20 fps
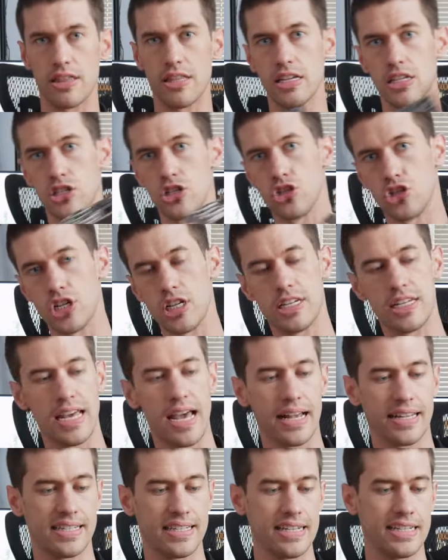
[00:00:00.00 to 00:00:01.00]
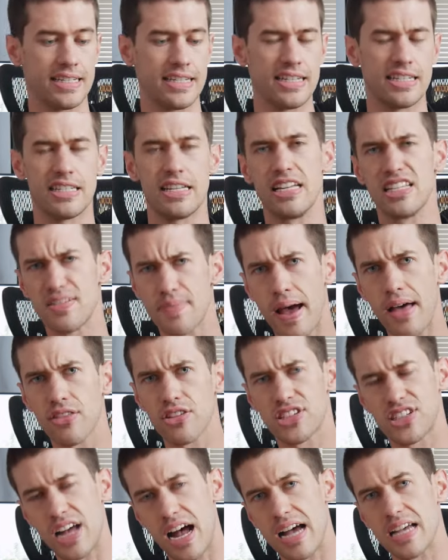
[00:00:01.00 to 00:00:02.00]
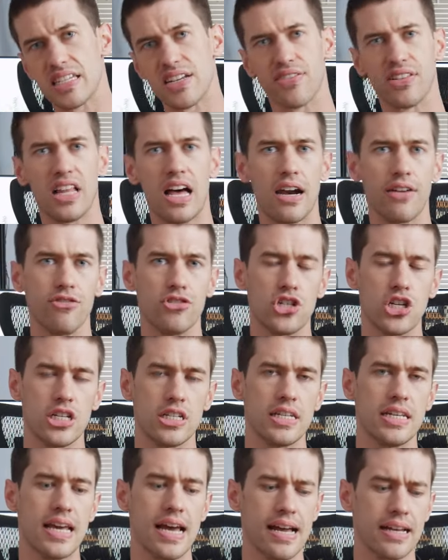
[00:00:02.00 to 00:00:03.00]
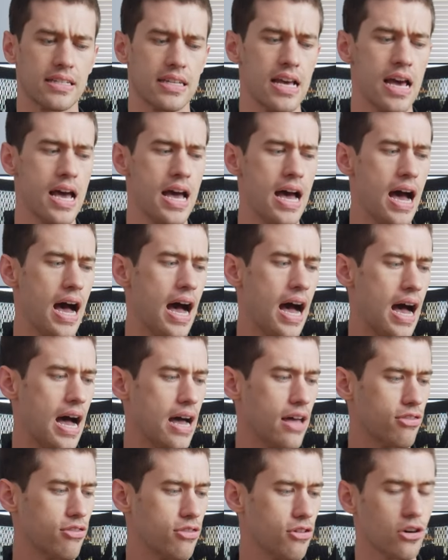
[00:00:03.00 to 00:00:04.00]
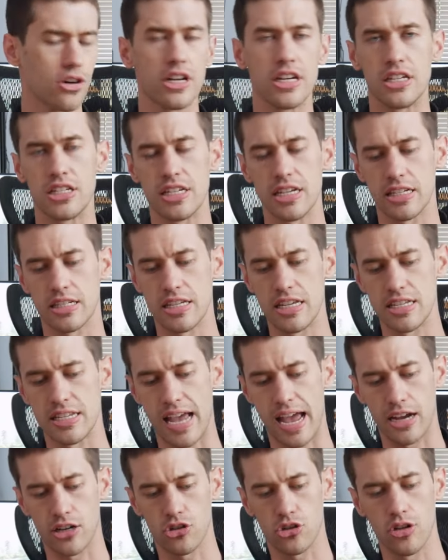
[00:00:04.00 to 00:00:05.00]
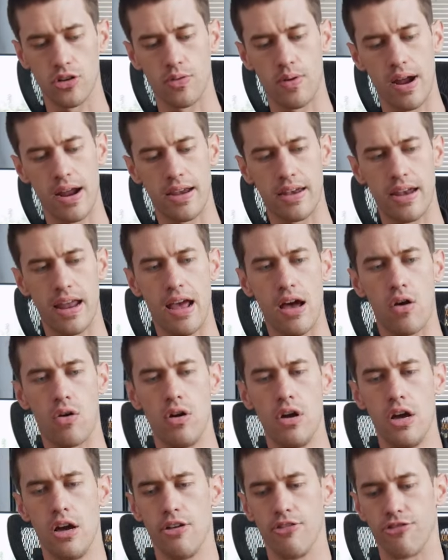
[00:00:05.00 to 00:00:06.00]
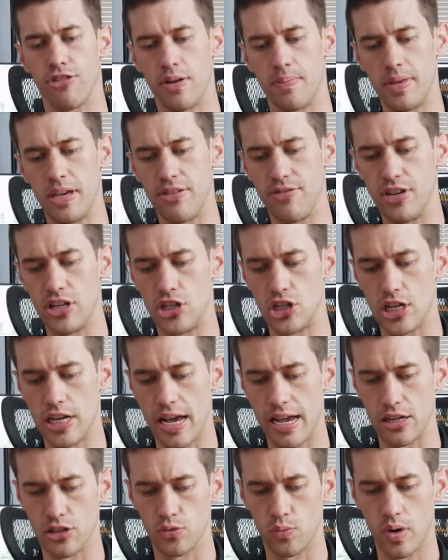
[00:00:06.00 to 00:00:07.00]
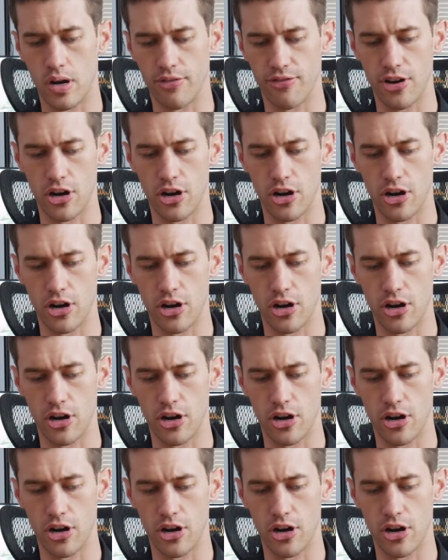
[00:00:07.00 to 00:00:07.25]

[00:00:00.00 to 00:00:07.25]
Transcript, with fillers: this GTX 660, it's about the size of a lot of GTX uh, 3060s actually right now from EVGA as well.